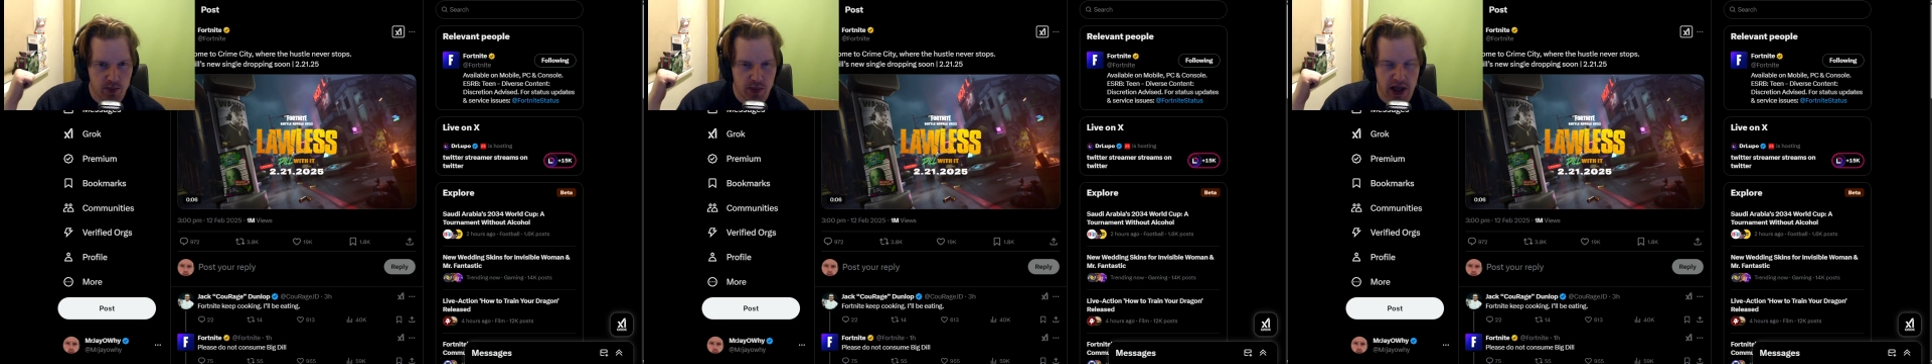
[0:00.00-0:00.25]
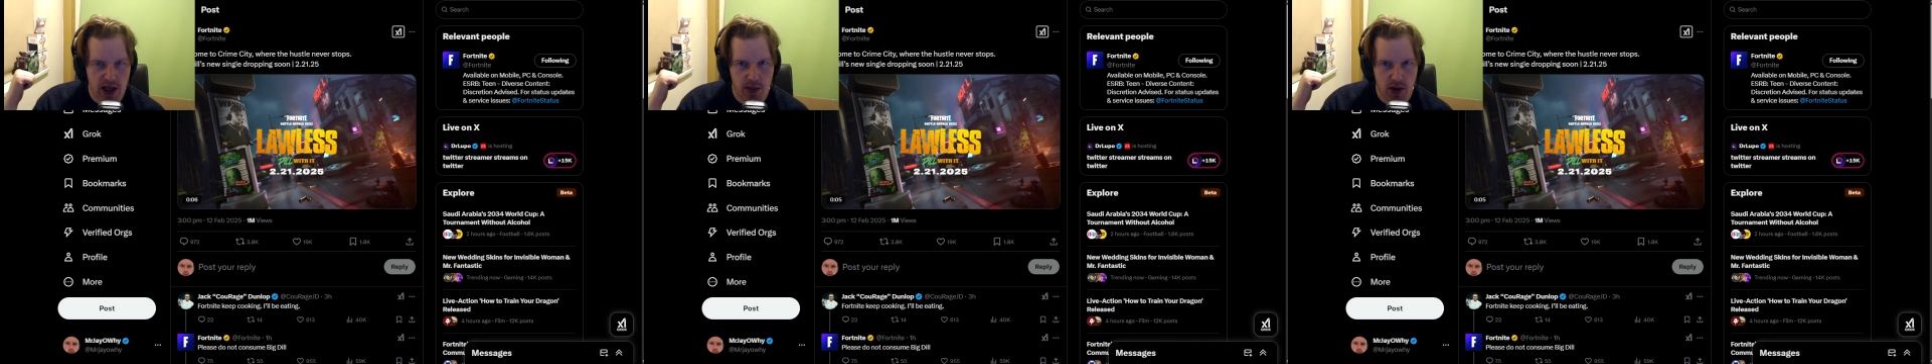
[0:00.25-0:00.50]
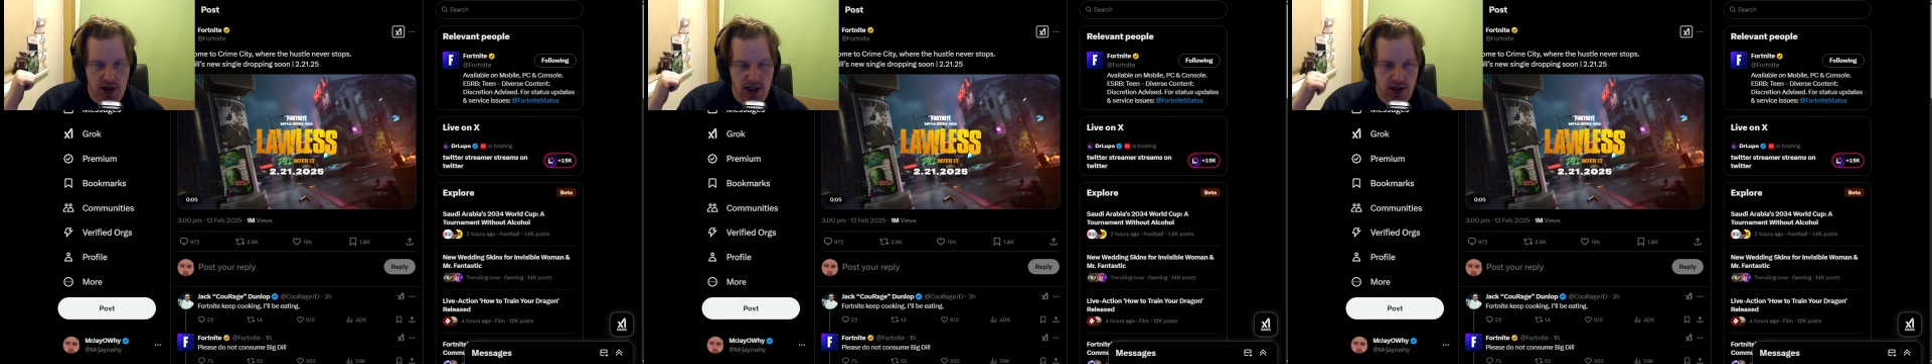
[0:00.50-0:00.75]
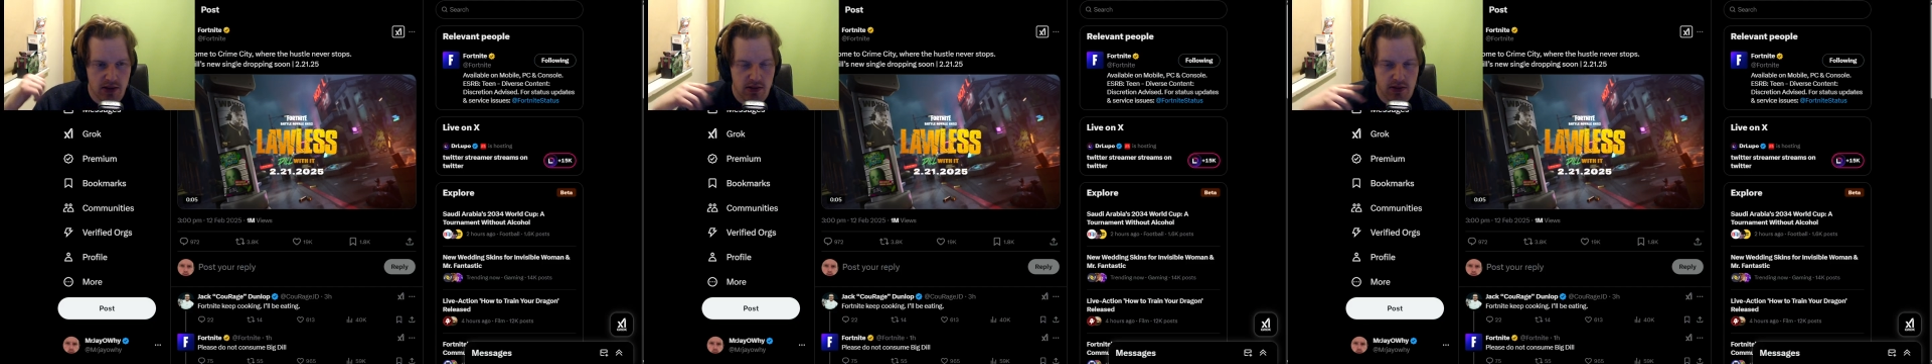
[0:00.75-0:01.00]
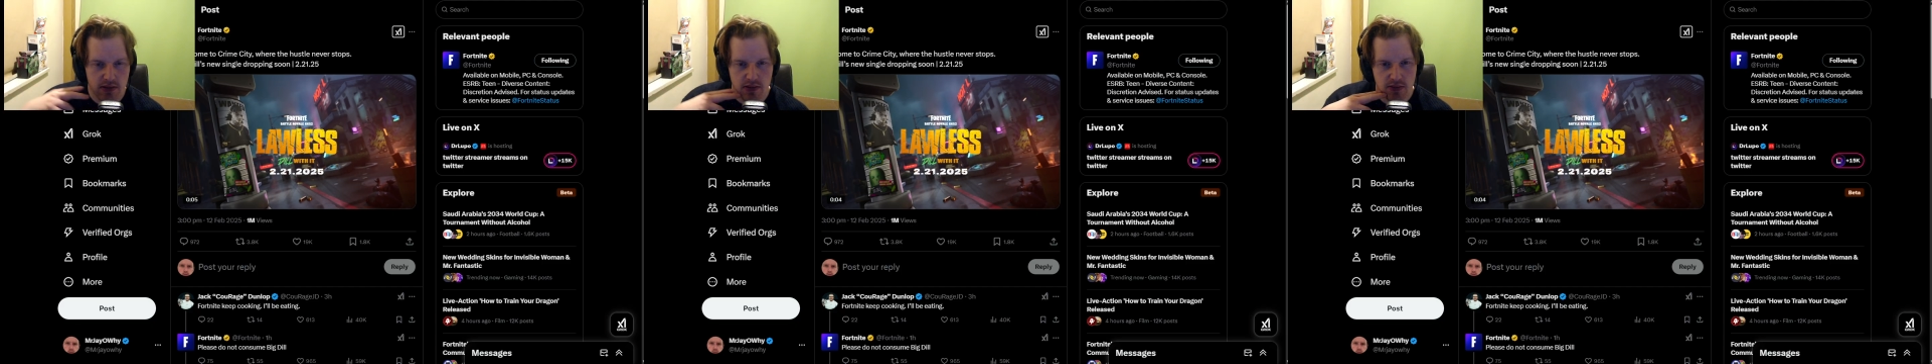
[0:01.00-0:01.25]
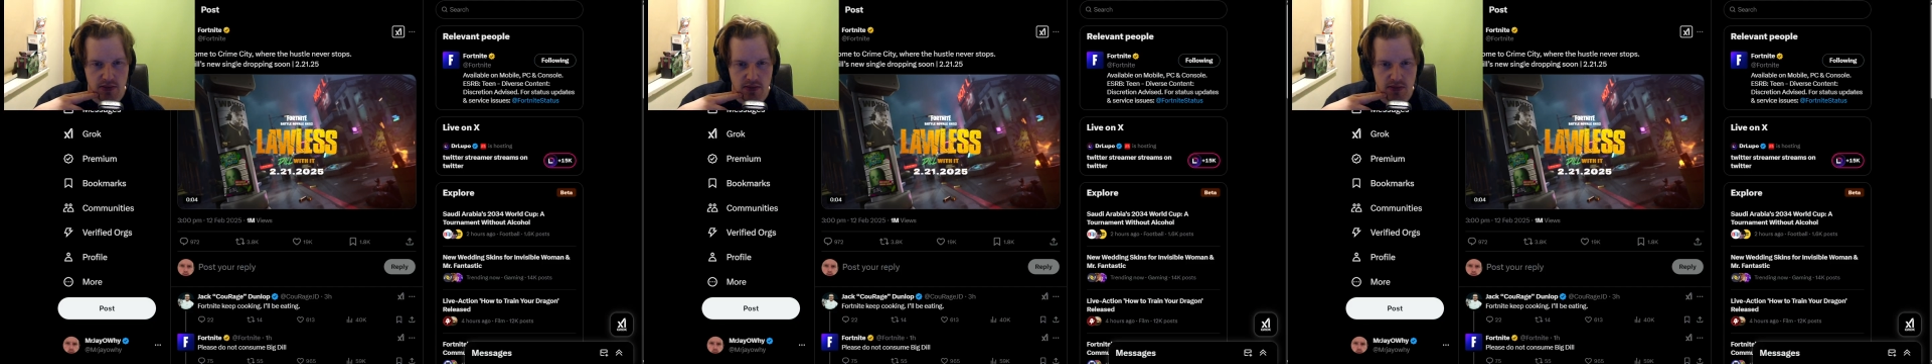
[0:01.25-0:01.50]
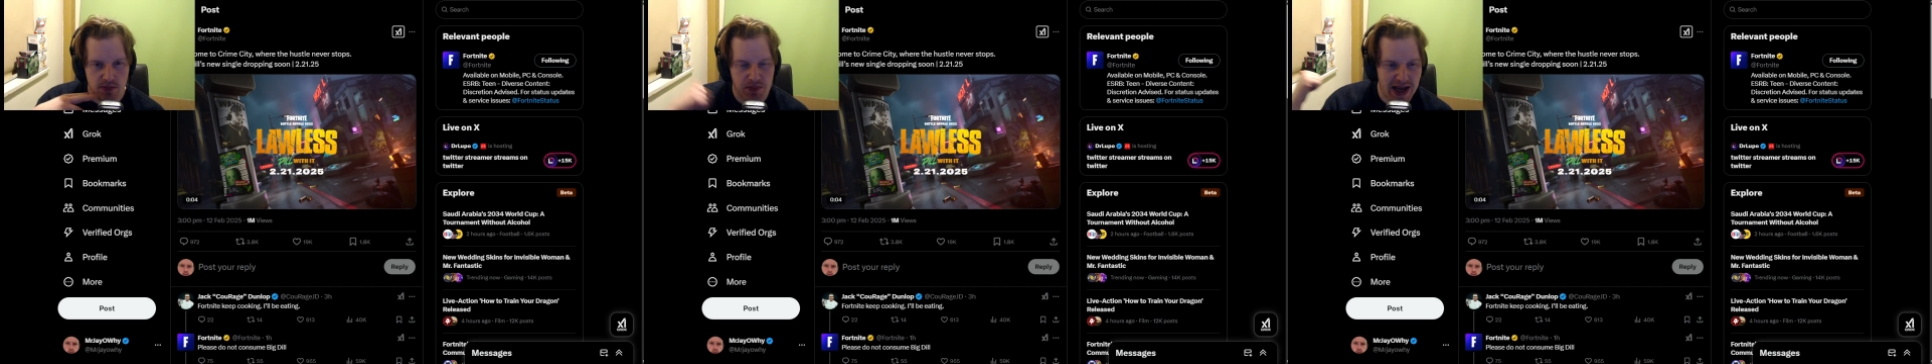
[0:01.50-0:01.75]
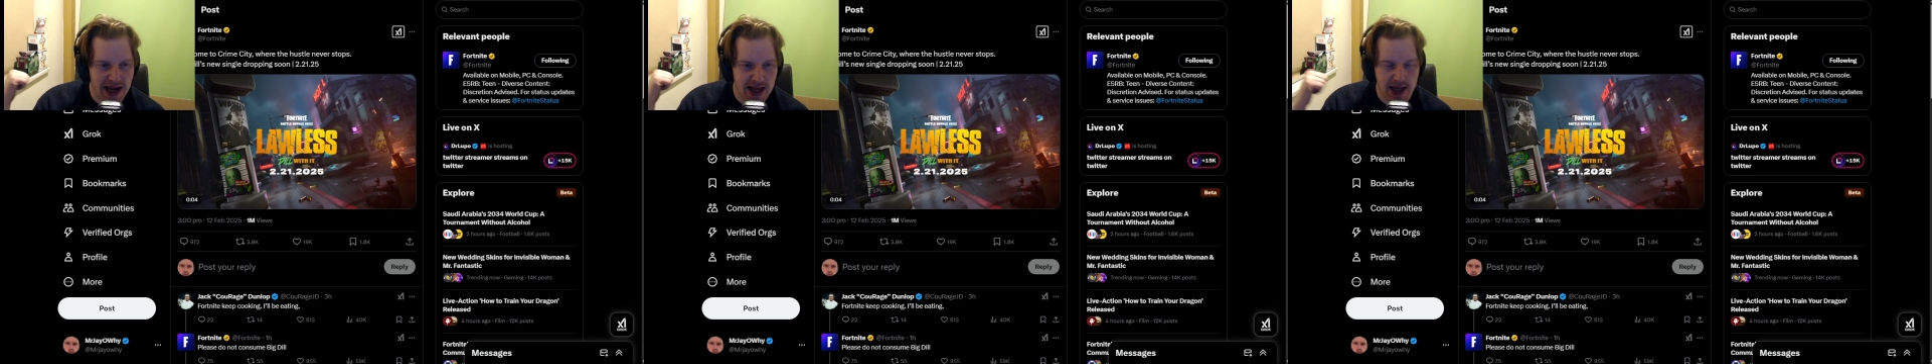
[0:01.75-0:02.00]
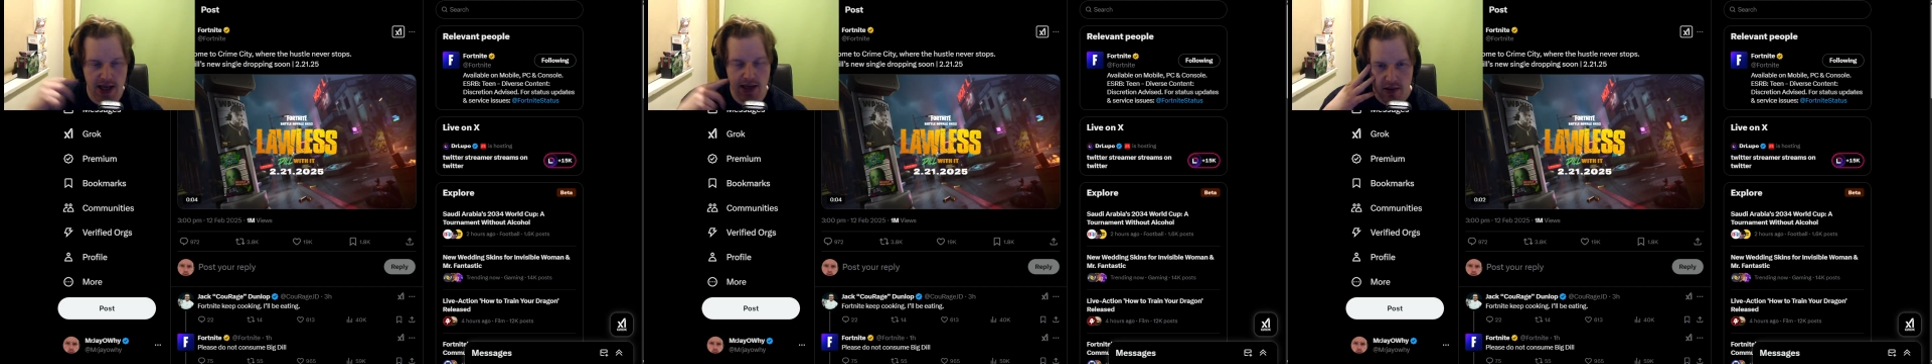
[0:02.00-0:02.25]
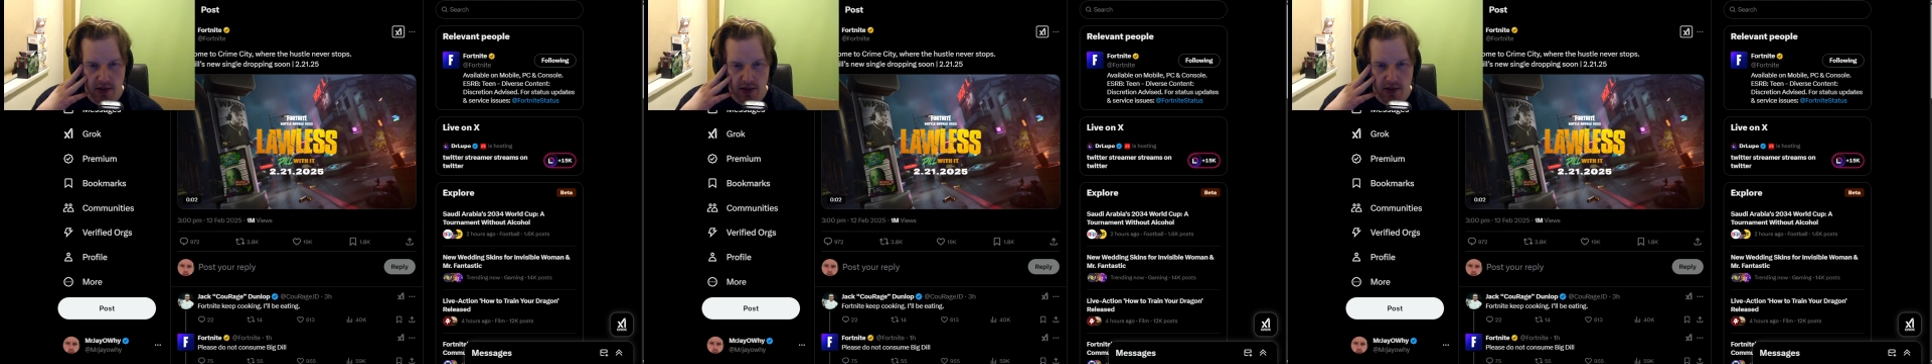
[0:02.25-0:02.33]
Peabody, Healy,